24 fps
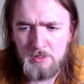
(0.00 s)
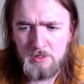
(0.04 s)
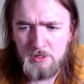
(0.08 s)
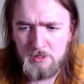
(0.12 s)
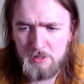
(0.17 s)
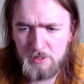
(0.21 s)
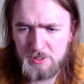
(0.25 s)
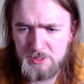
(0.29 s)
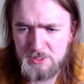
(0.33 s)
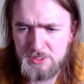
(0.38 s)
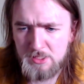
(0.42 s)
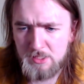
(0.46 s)

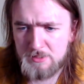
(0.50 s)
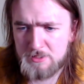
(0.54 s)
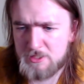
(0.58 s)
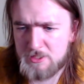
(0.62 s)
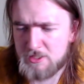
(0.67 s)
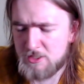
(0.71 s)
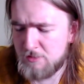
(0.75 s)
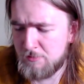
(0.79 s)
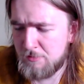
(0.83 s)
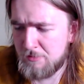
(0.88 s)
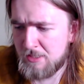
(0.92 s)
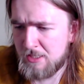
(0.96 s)
I started
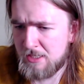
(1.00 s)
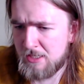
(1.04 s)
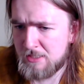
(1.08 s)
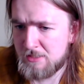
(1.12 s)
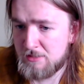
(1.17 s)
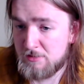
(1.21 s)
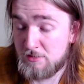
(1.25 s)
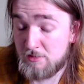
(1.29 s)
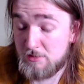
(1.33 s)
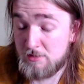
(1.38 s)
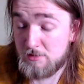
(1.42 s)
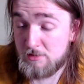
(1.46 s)
doing that,
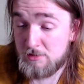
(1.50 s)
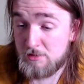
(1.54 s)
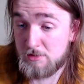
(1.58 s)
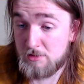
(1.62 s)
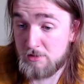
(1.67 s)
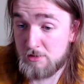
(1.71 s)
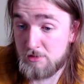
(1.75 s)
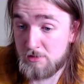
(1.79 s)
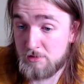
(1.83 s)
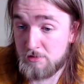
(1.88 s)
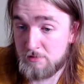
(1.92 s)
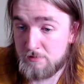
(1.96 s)

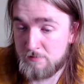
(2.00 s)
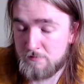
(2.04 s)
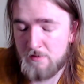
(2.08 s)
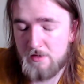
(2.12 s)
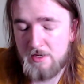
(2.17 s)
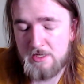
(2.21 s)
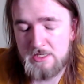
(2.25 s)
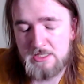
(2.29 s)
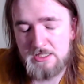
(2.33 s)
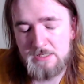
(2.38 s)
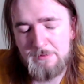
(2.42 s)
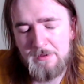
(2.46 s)

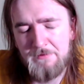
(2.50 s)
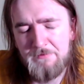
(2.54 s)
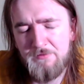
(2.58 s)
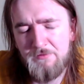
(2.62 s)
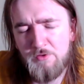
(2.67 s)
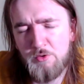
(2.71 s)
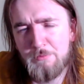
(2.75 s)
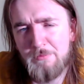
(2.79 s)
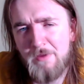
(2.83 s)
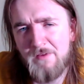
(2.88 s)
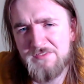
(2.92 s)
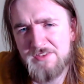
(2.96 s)
Christ, about 4
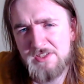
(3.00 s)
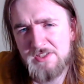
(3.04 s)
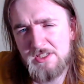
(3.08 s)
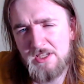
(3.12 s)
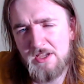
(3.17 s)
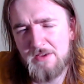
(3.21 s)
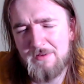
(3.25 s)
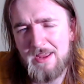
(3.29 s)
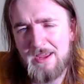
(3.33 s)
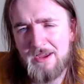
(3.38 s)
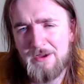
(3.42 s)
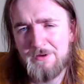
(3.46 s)
months ago
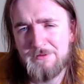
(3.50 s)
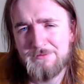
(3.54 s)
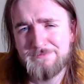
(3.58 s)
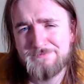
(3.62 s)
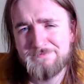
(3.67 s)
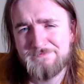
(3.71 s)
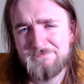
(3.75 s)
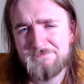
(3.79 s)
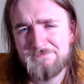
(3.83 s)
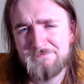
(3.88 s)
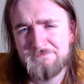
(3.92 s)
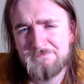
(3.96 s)
now.
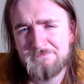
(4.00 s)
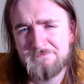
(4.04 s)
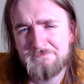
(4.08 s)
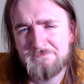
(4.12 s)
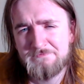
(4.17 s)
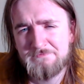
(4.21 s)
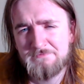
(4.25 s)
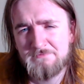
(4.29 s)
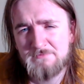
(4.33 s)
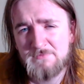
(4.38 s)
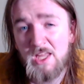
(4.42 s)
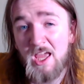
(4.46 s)

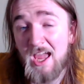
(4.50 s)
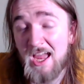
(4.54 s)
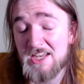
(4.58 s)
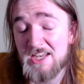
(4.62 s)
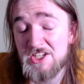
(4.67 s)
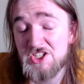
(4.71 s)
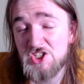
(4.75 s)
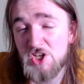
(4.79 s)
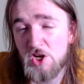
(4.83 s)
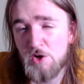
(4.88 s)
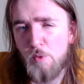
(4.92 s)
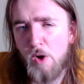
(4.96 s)
And
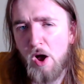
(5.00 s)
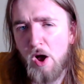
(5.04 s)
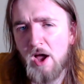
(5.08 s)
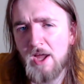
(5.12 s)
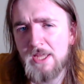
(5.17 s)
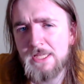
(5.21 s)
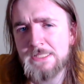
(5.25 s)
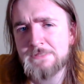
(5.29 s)
you know why?